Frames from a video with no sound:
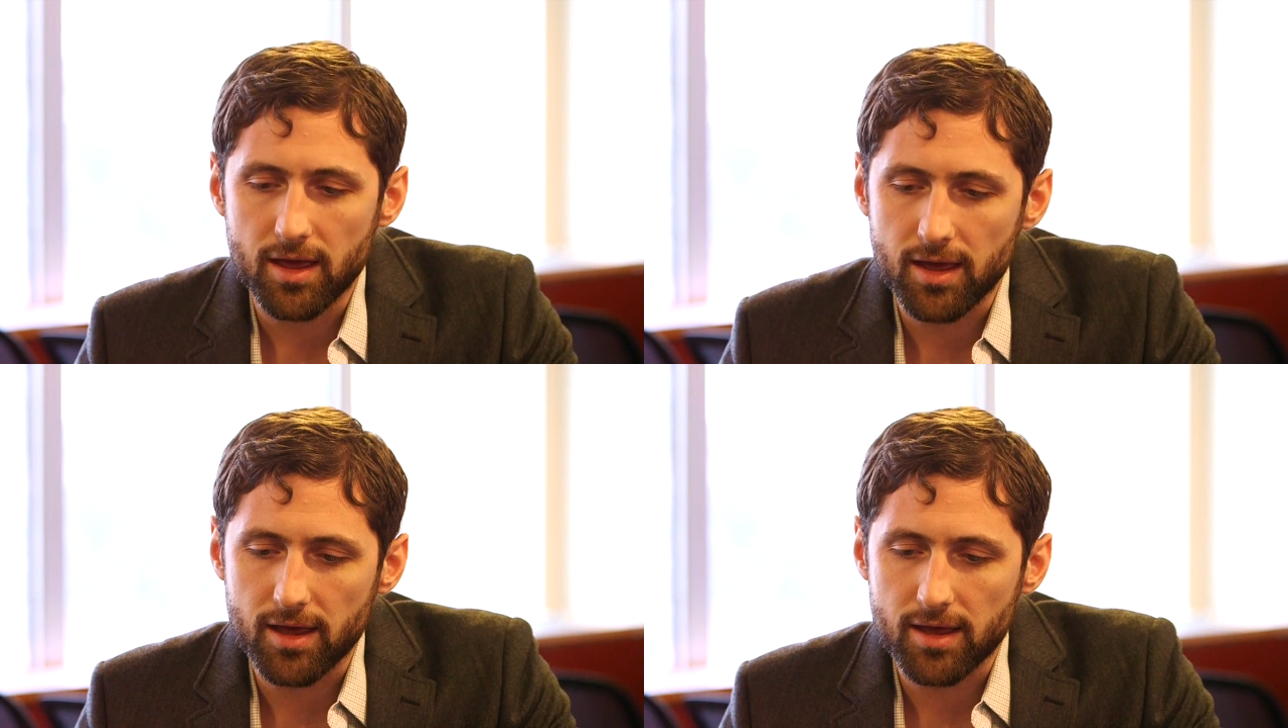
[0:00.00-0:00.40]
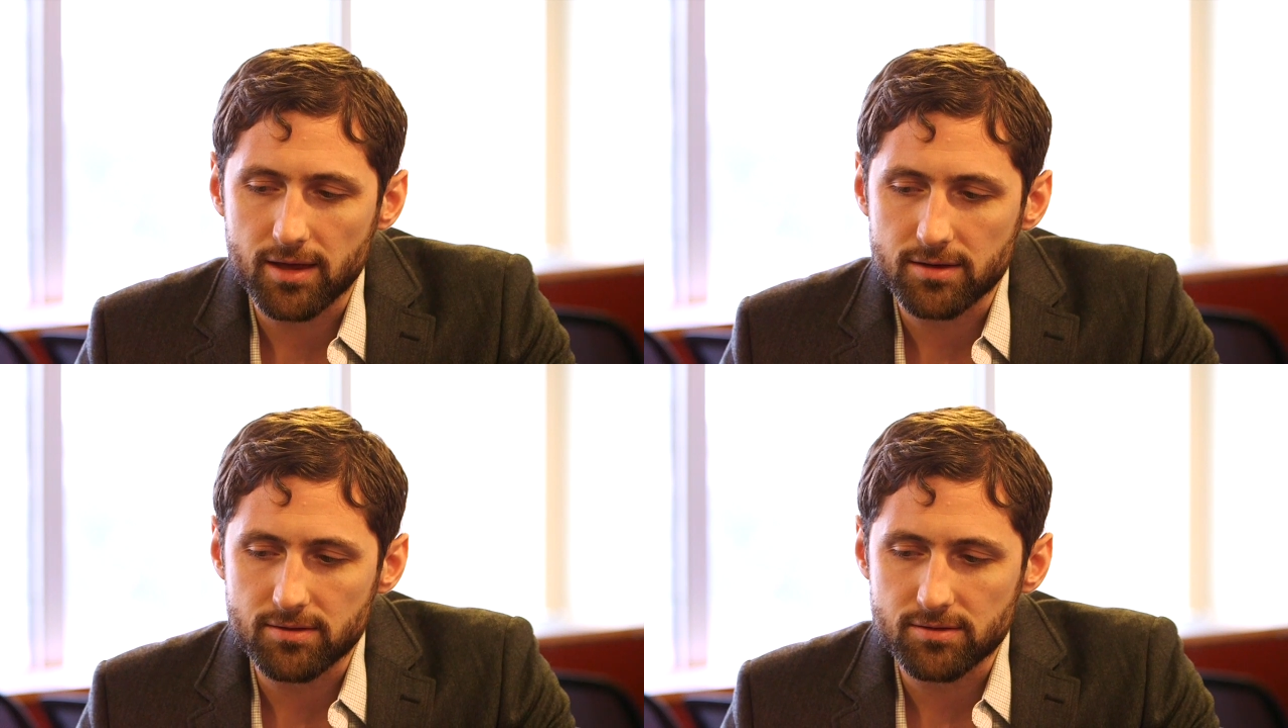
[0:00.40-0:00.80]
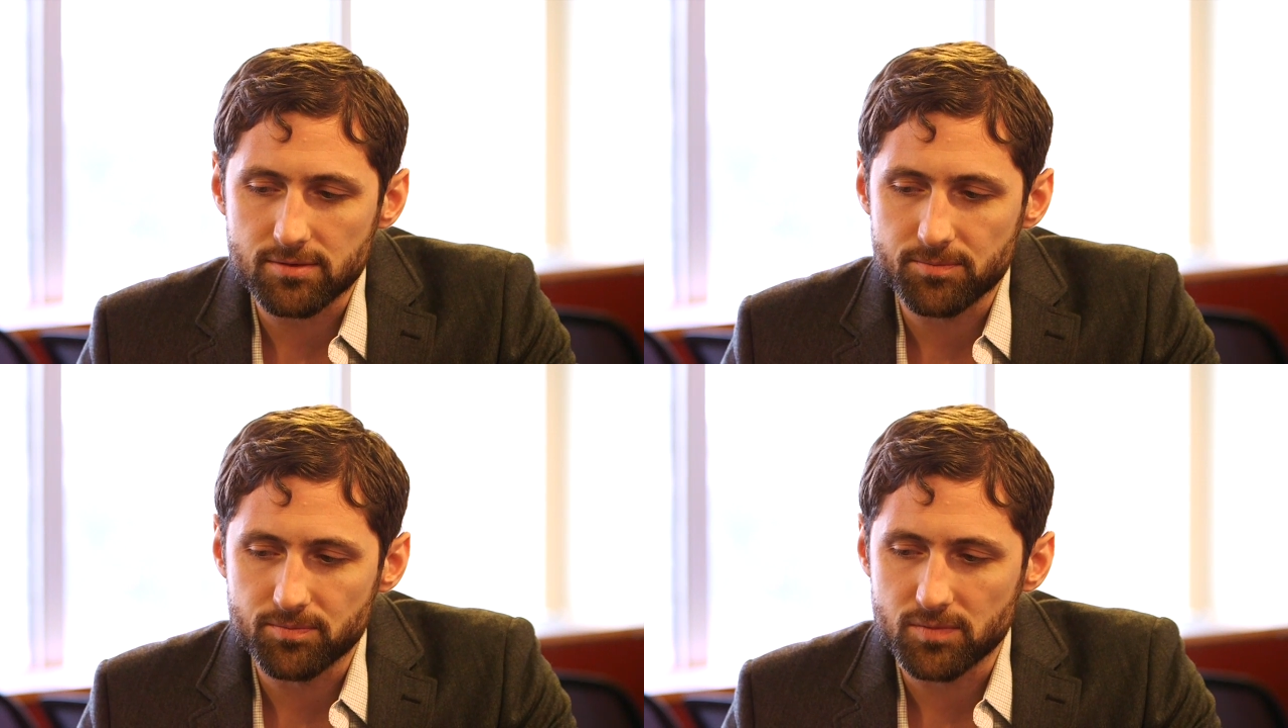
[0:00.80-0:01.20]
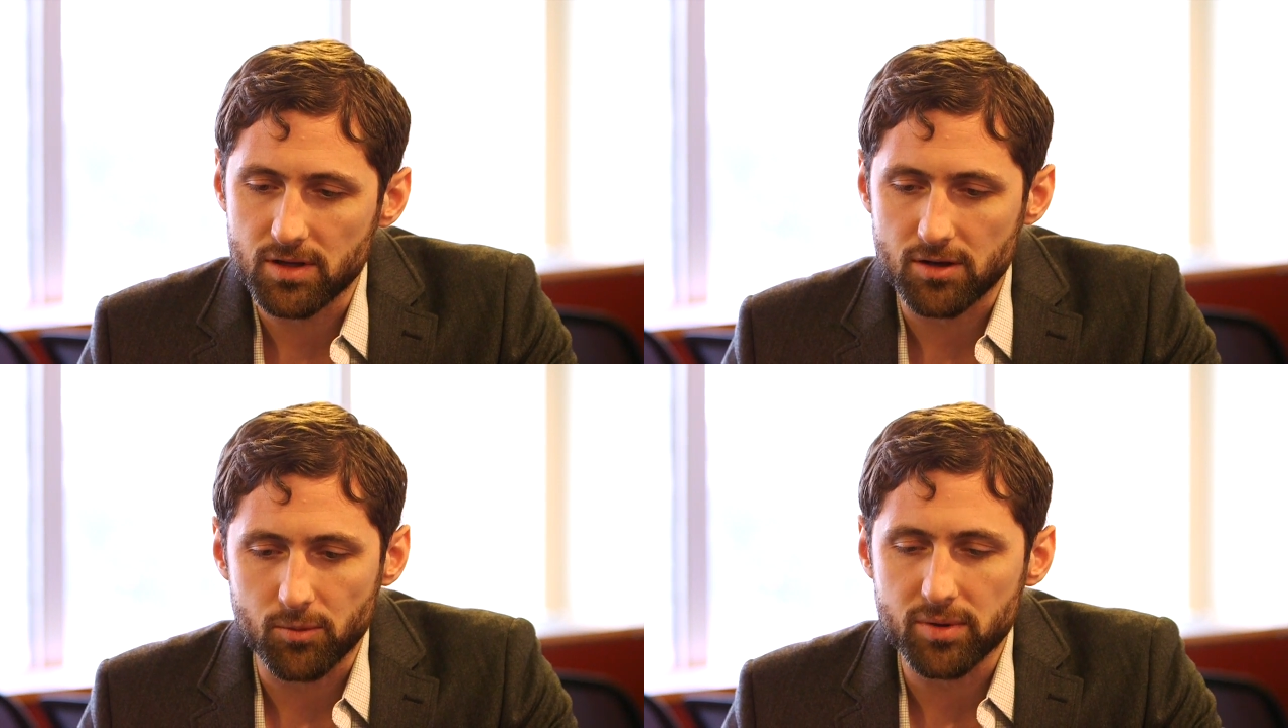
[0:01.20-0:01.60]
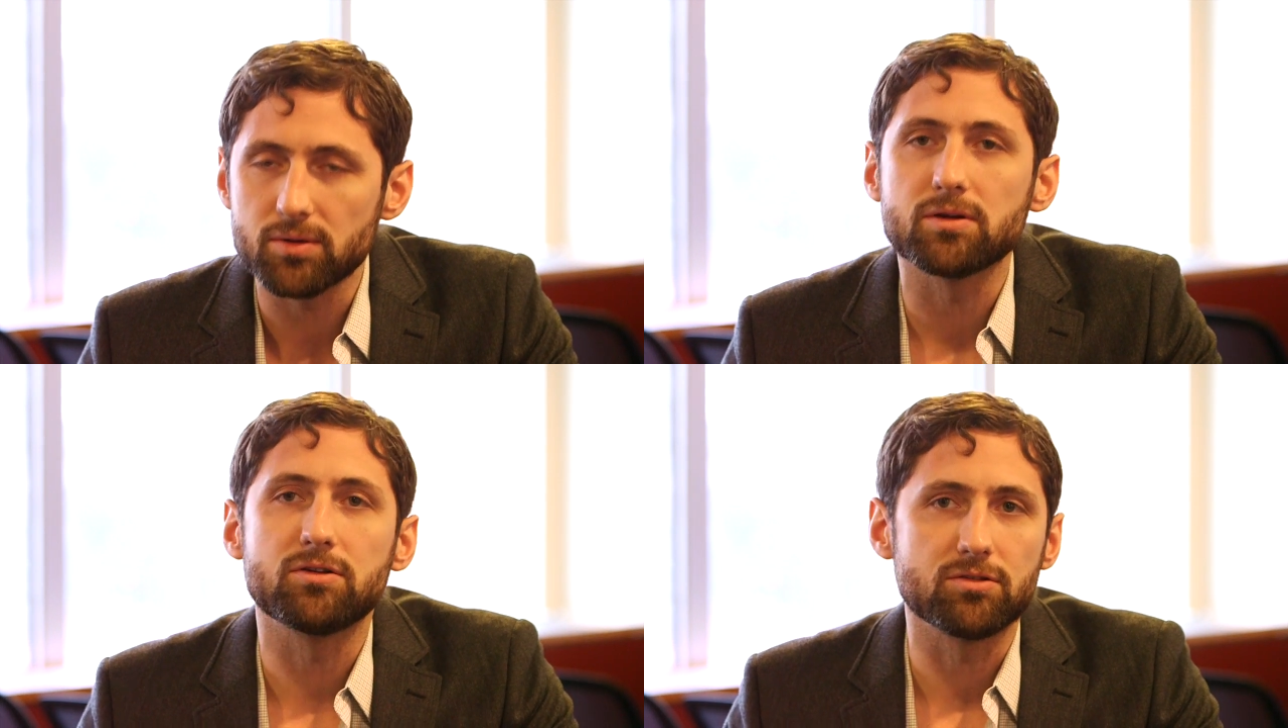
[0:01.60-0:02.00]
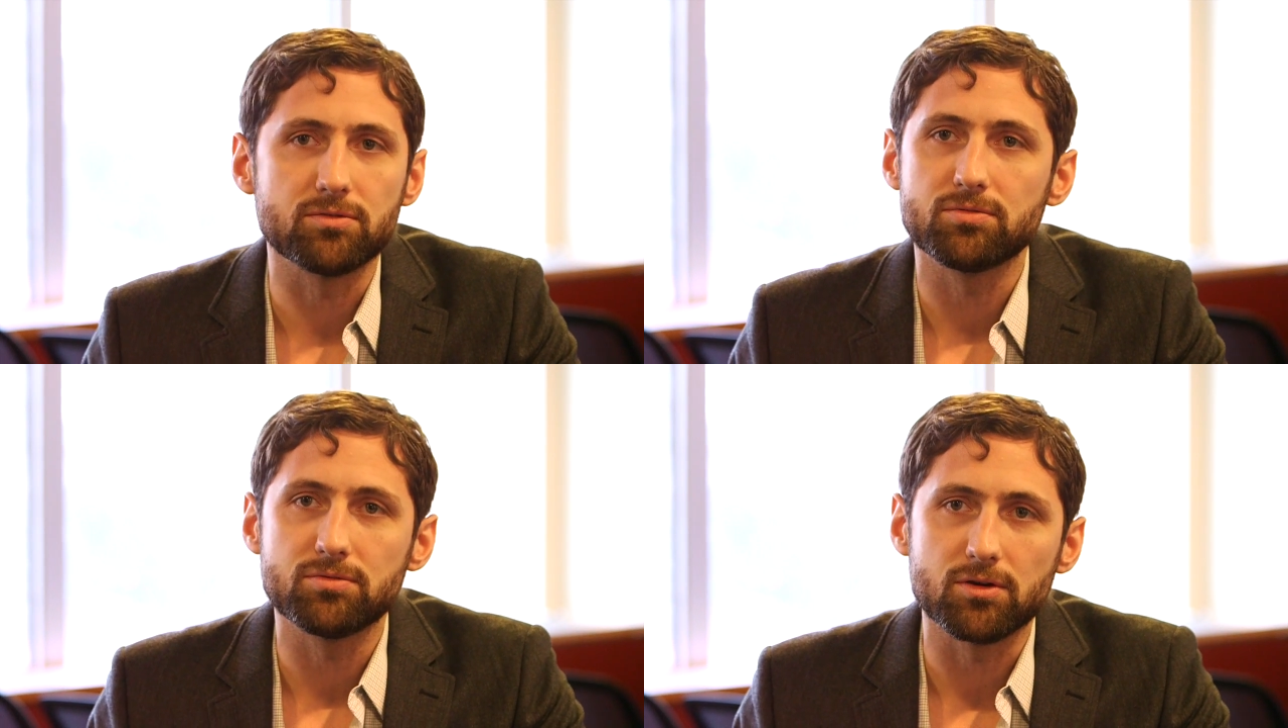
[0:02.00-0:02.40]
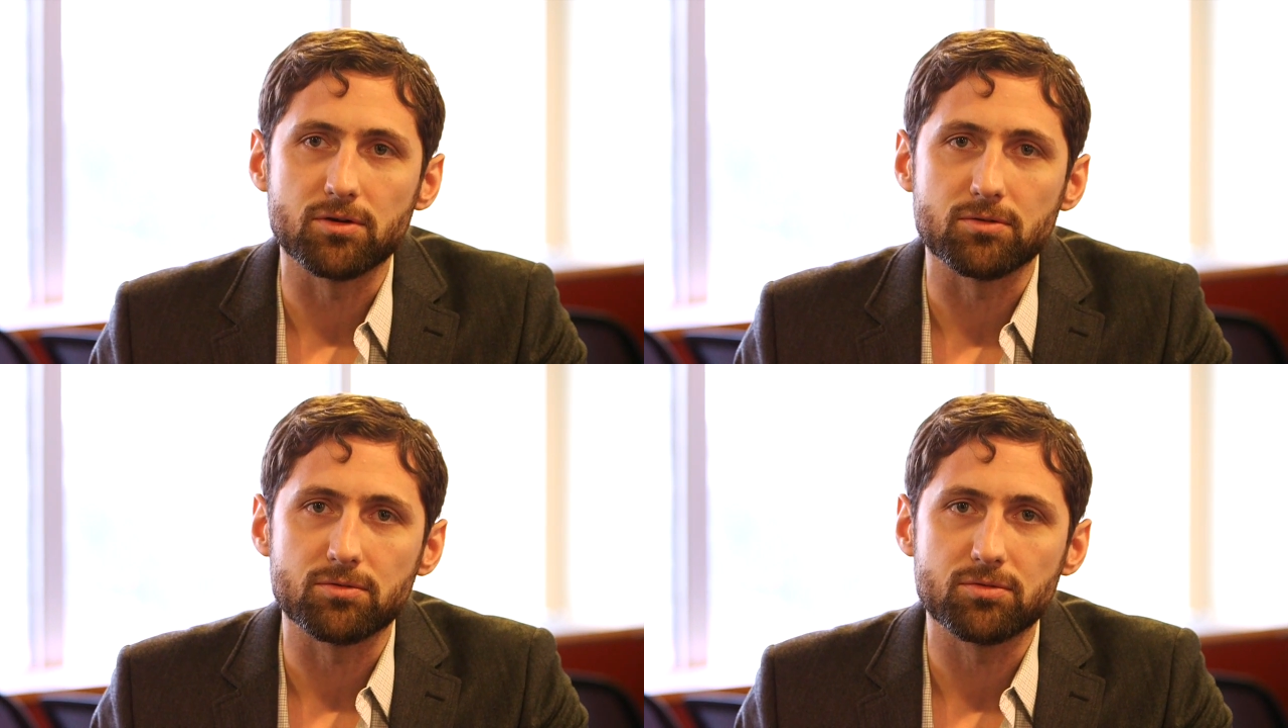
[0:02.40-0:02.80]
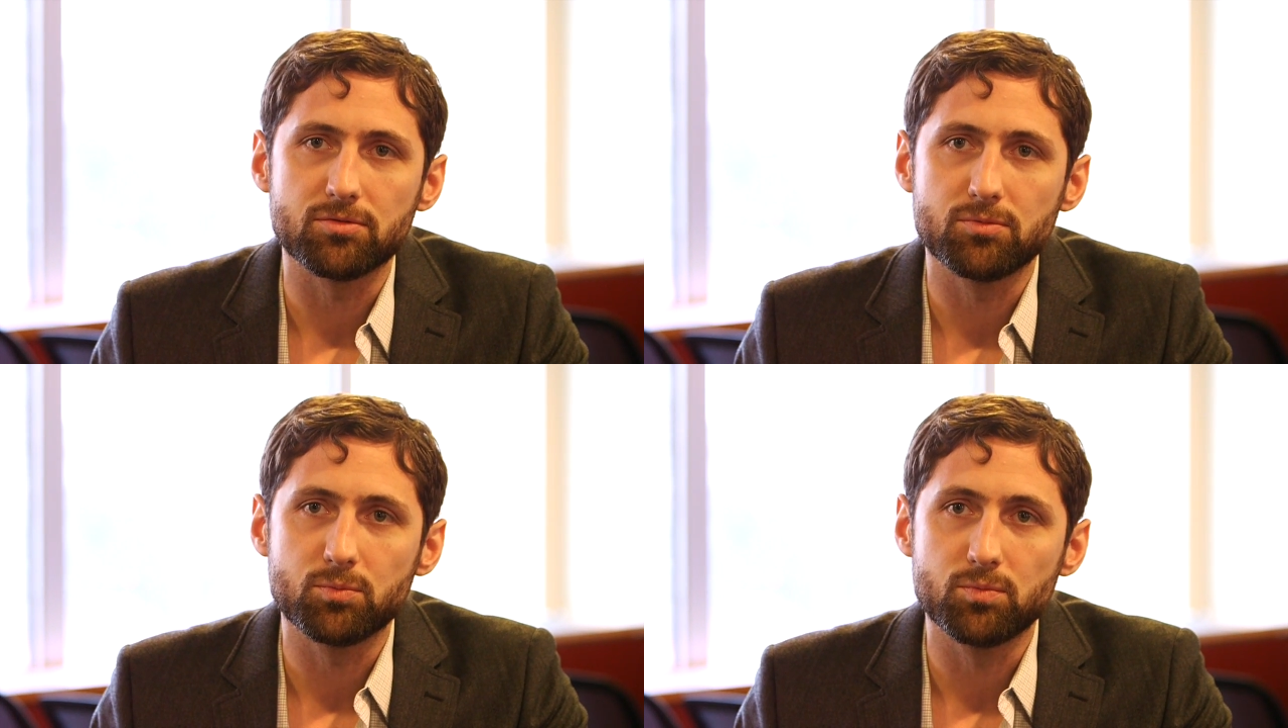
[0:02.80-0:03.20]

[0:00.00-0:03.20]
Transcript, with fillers: and, you know, periods of, of